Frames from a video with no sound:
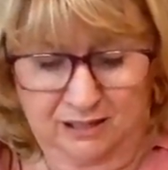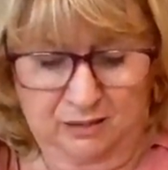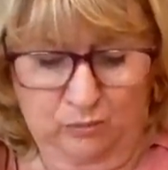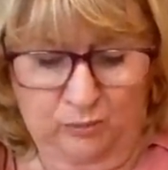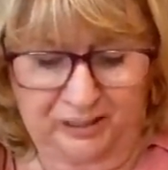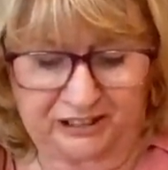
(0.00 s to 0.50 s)

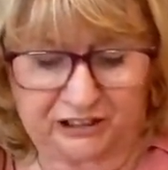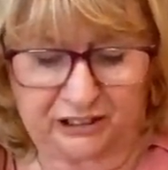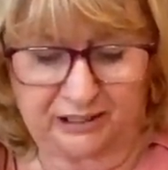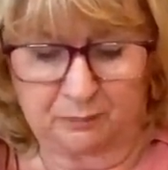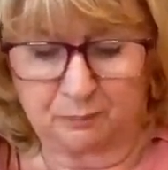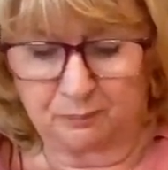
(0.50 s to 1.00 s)
which
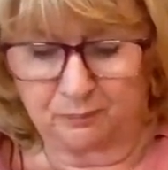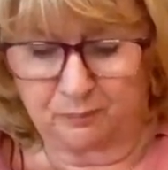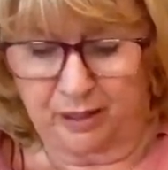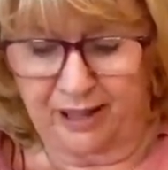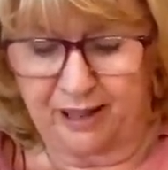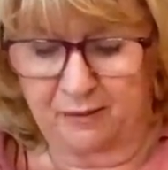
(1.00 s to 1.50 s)

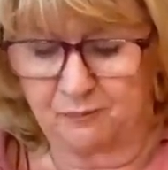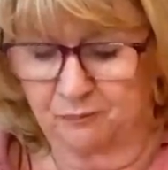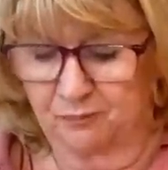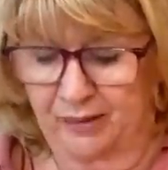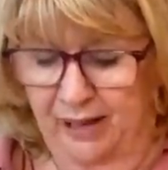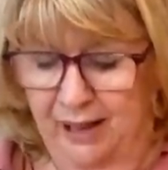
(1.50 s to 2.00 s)

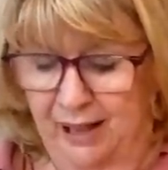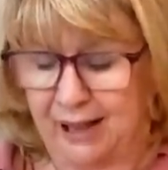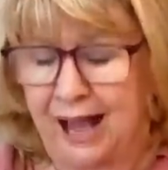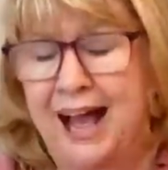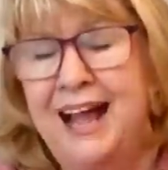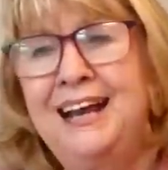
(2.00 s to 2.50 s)

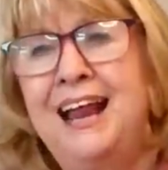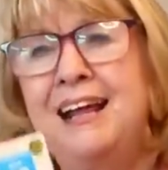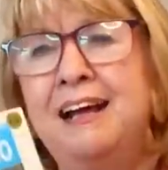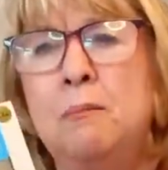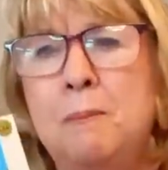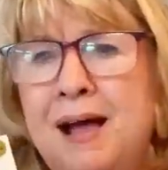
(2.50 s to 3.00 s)
I
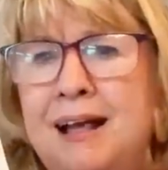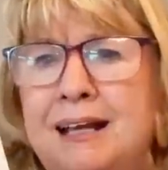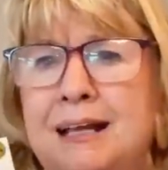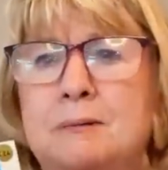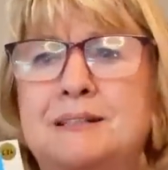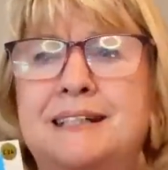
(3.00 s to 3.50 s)
like a matte
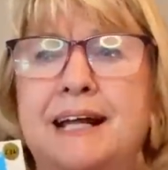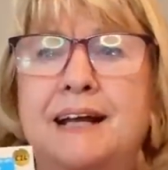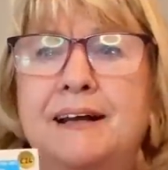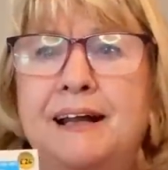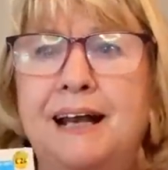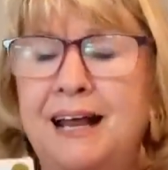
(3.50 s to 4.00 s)
lipstick
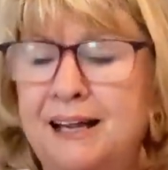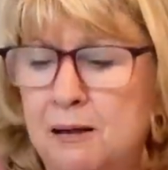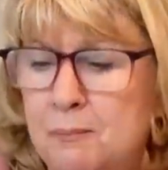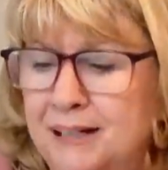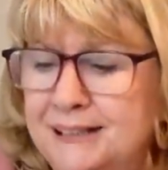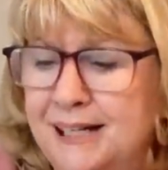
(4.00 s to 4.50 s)
and I like a
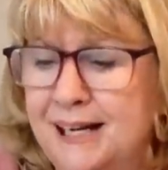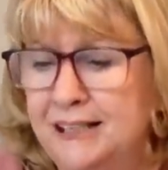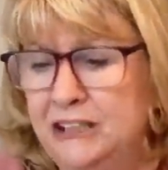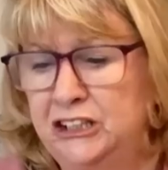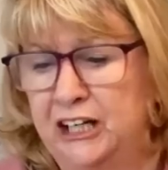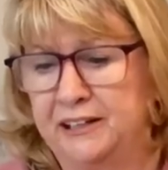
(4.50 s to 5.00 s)
matte
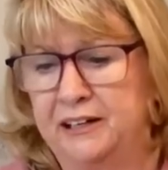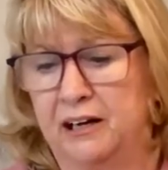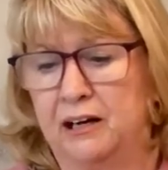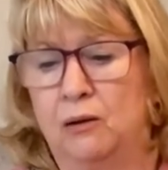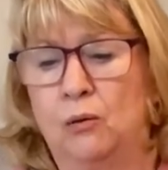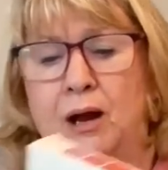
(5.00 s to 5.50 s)

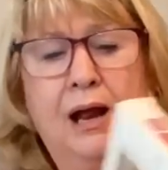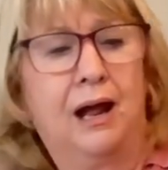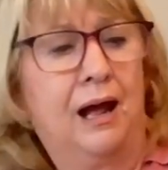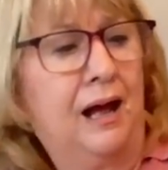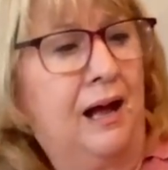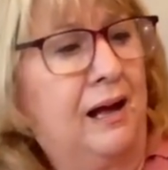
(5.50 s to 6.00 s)
eyeshadow.
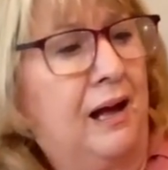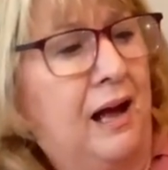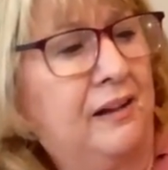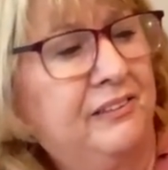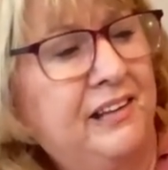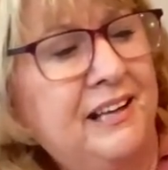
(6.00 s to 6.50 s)

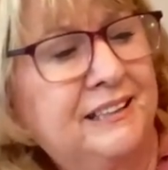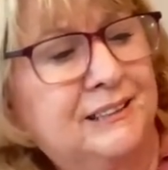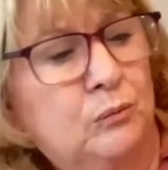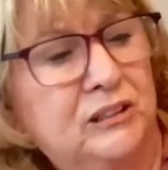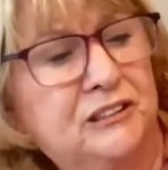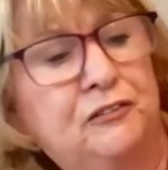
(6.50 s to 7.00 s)
And
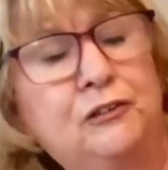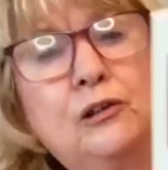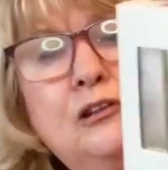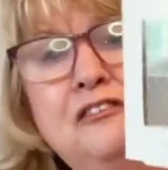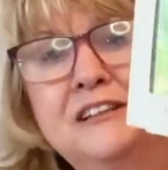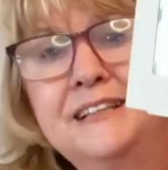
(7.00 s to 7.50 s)
this was
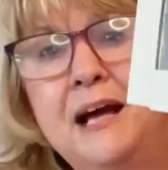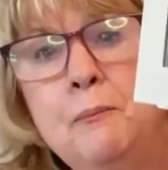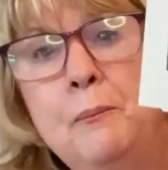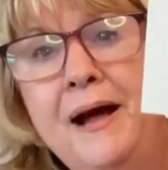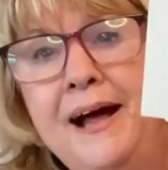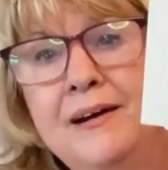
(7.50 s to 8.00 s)
four for
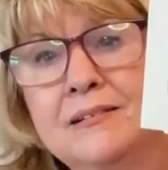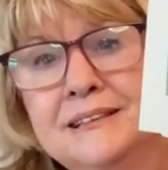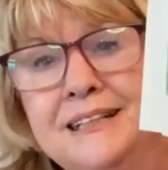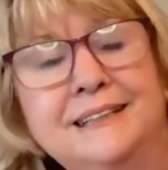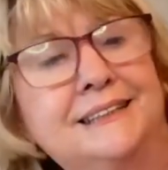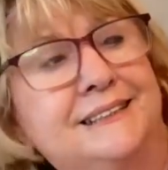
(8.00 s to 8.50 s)

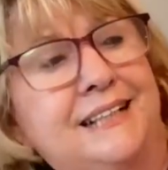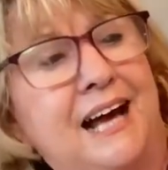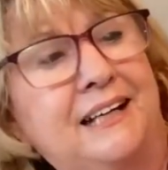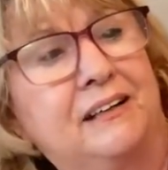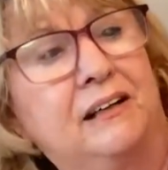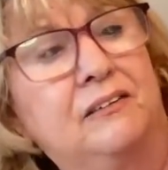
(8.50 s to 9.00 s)
£10
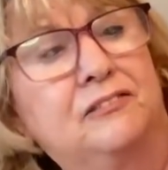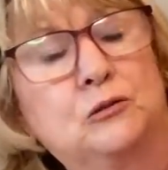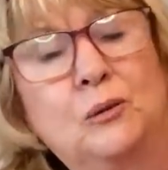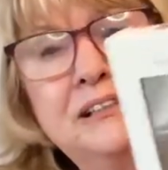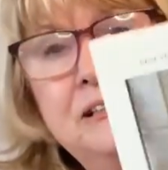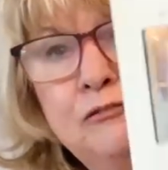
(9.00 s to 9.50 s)
instead of
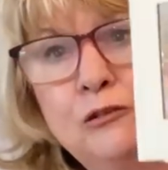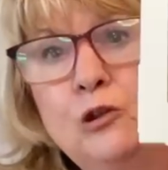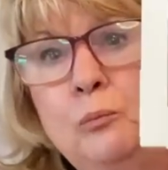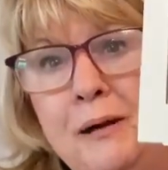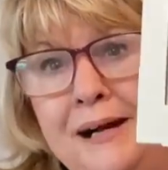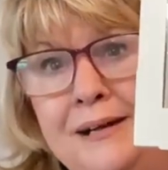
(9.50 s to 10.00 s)

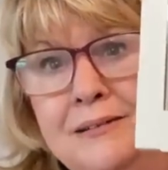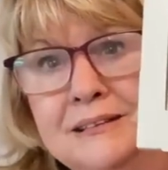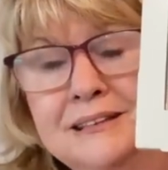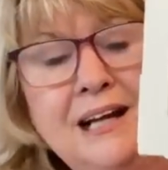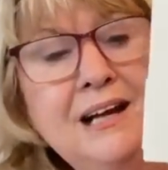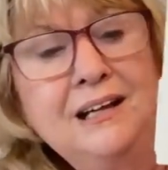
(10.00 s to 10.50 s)

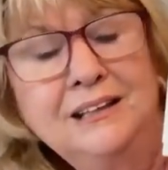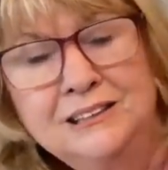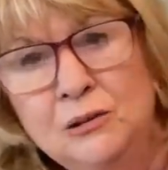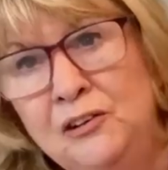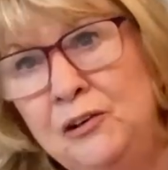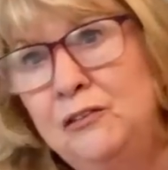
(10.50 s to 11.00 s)
£24.
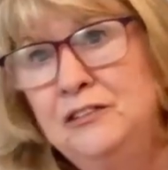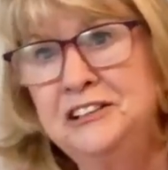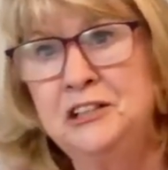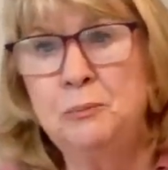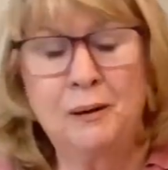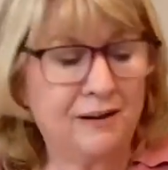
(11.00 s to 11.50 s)
So I sold for
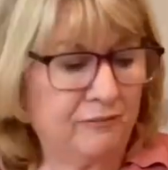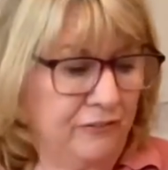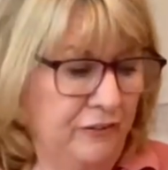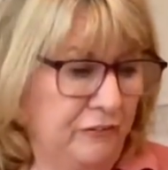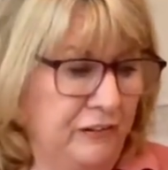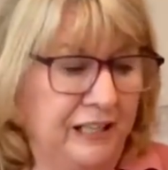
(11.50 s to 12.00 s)
£2.50
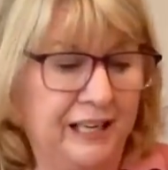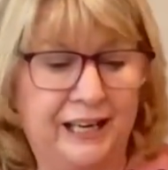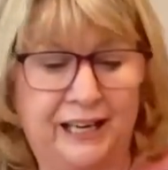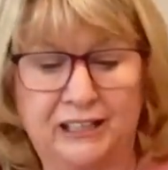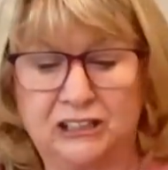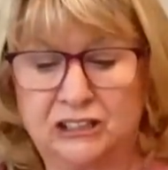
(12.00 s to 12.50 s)

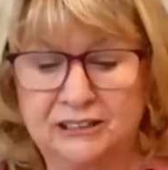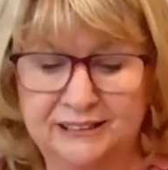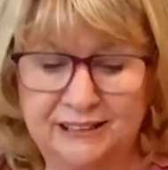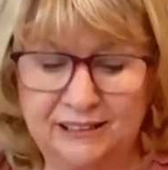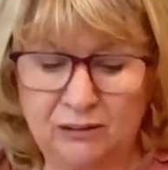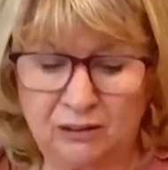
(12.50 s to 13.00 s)
each because
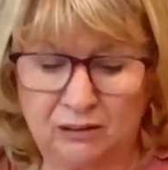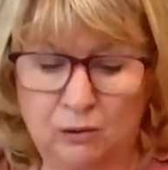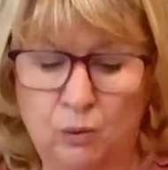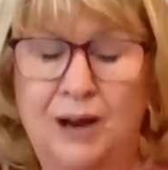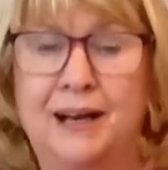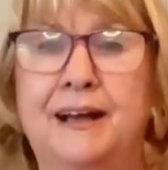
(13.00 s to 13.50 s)
they do look
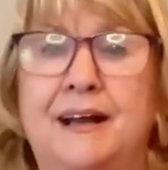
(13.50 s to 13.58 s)
quite